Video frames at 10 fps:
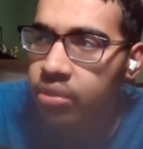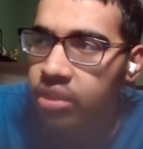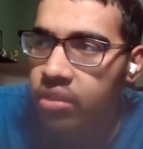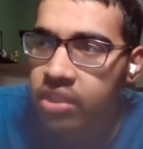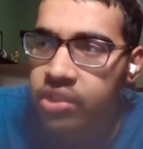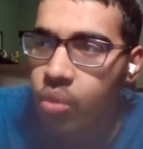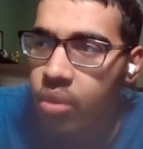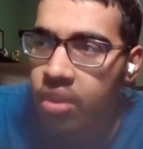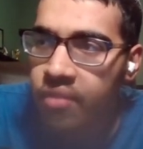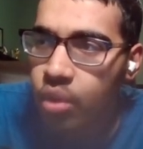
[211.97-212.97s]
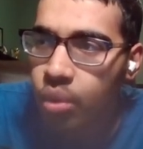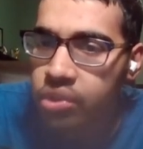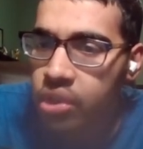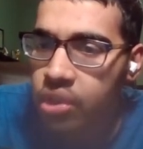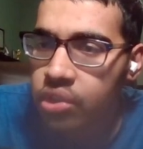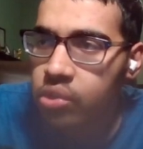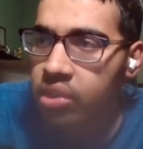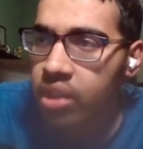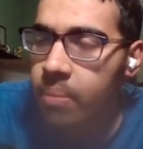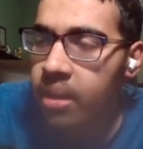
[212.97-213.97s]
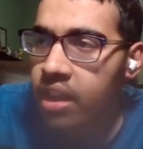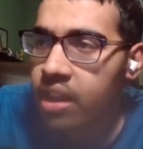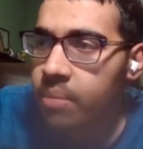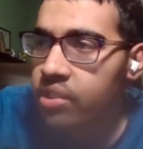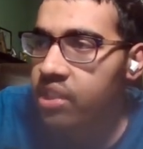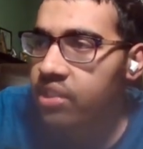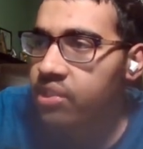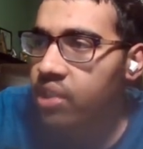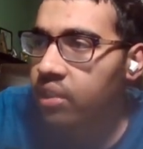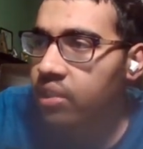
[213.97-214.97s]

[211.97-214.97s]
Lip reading: they're going to score enough goals to do the comeback. And I'm going to say Salah